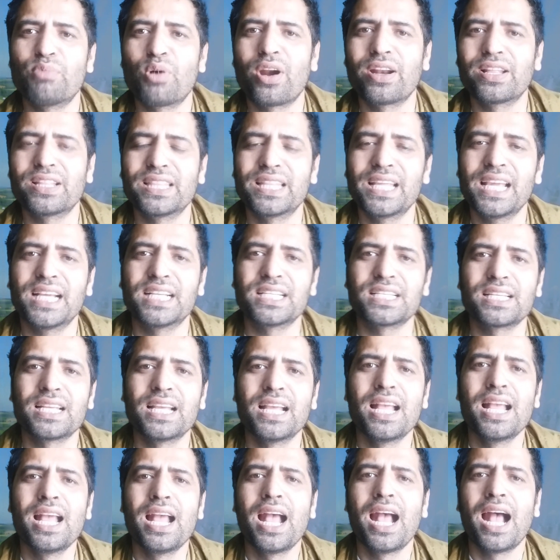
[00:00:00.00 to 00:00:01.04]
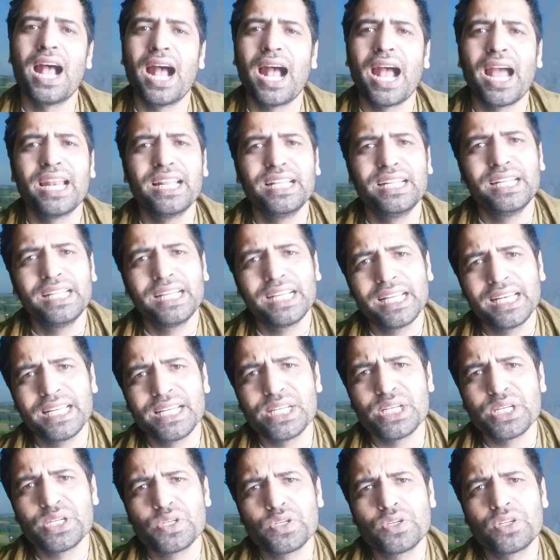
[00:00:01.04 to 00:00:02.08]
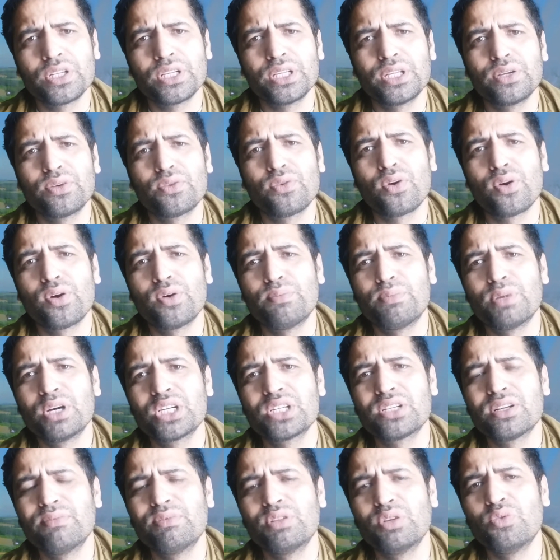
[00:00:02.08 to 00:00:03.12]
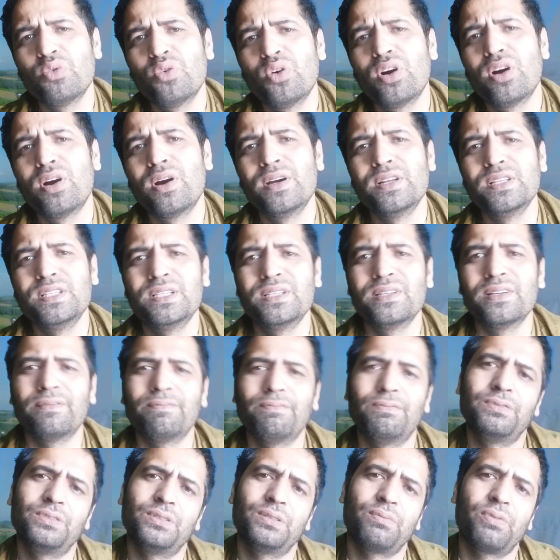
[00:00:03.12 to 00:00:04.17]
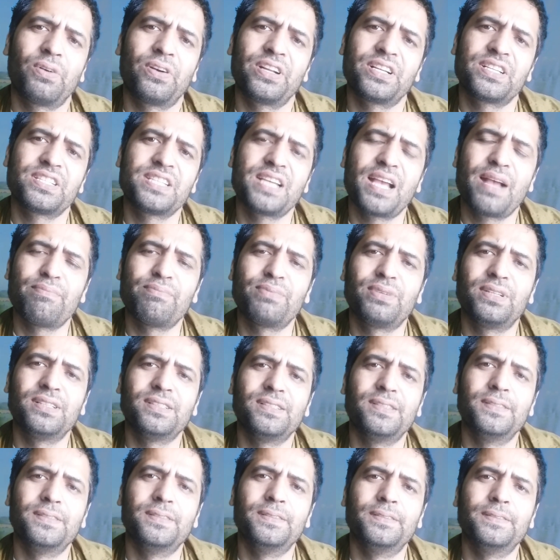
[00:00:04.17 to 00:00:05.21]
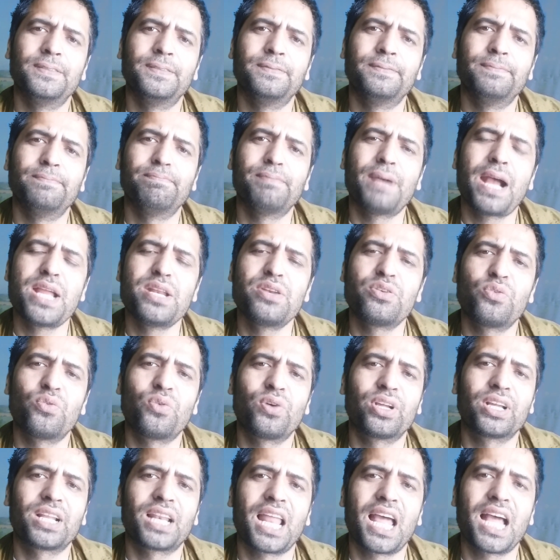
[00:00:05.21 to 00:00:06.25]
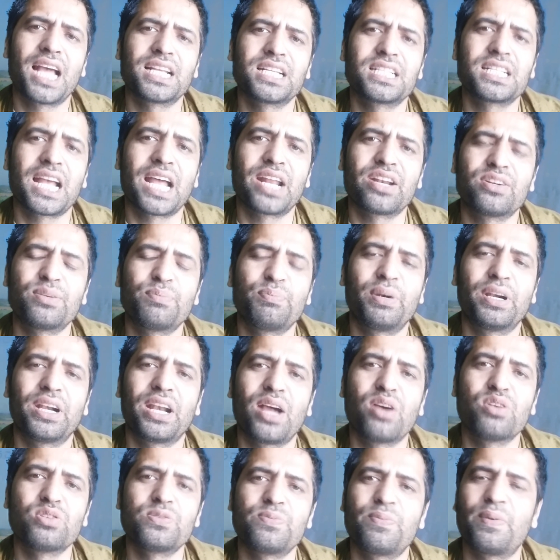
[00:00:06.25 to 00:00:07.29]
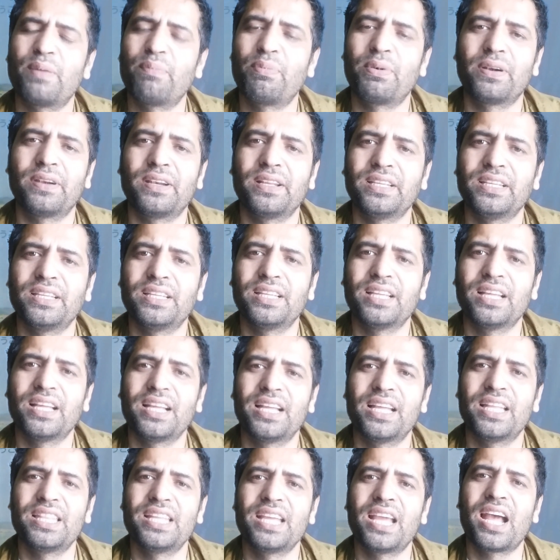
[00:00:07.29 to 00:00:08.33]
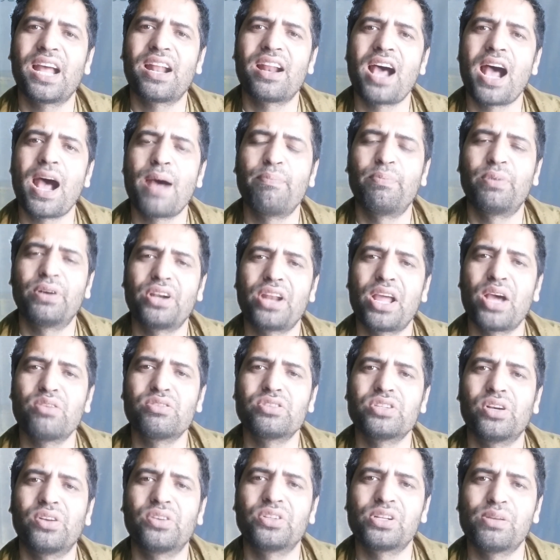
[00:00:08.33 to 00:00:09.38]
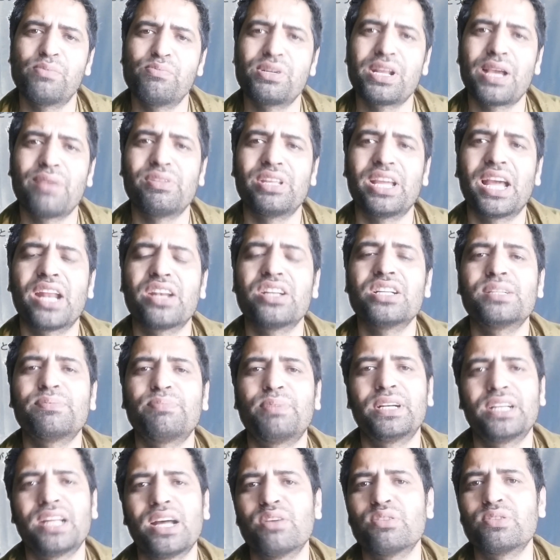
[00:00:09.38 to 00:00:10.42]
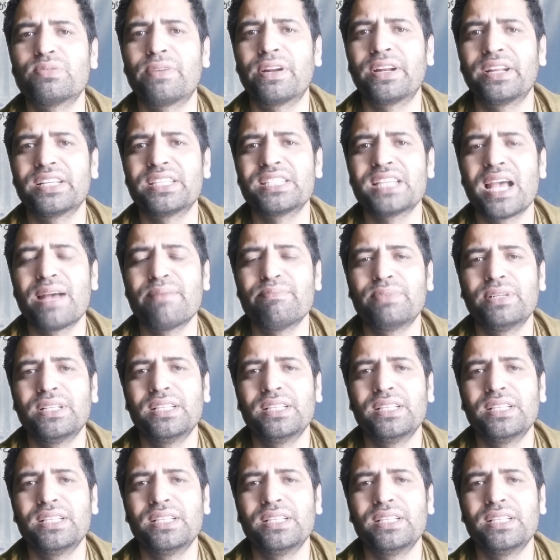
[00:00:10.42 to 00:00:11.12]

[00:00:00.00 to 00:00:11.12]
That's very important things. And in English, most of the words, for example, minor word class are not pronounced properly. They are half pronounced, or sometimes they are not pronounced.